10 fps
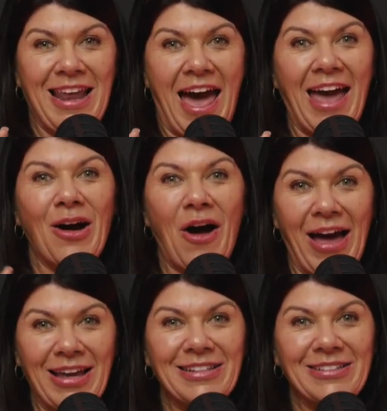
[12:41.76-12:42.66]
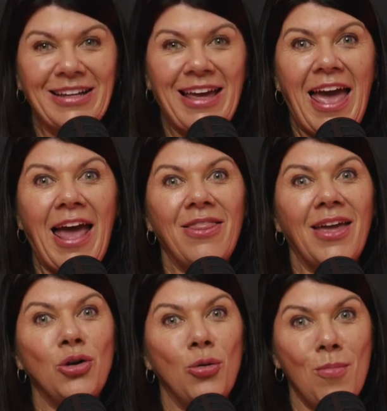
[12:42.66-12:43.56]
AI, and
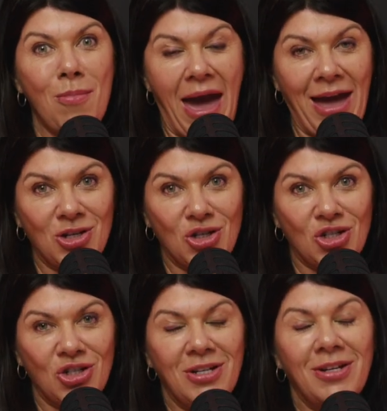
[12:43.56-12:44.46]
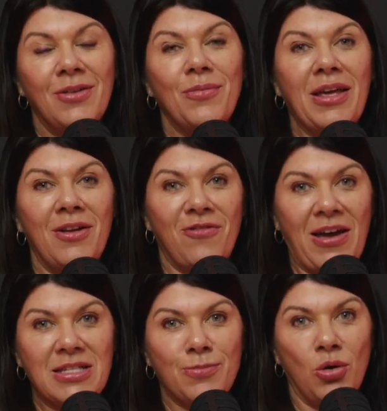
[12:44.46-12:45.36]
then you match in
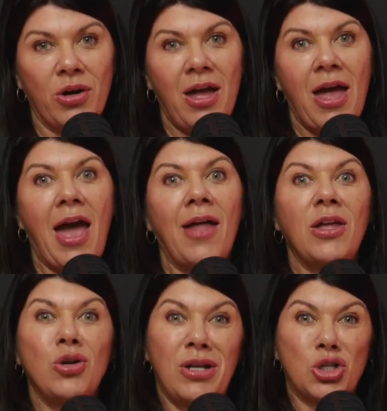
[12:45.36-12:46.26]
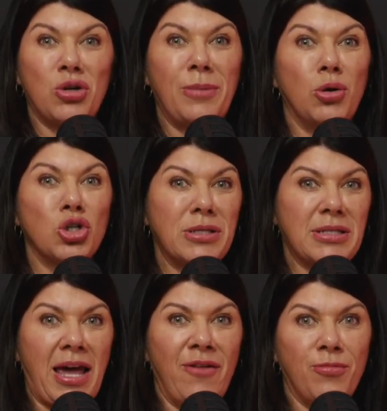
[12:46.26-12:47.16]
Facebook, and then you literally push a
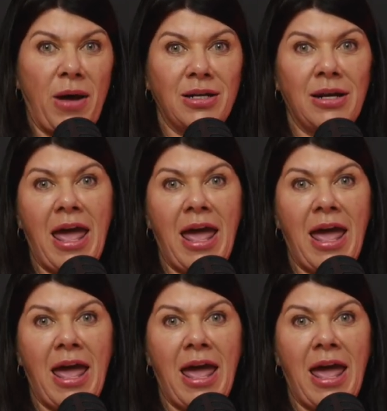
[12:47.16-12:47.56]
saved button,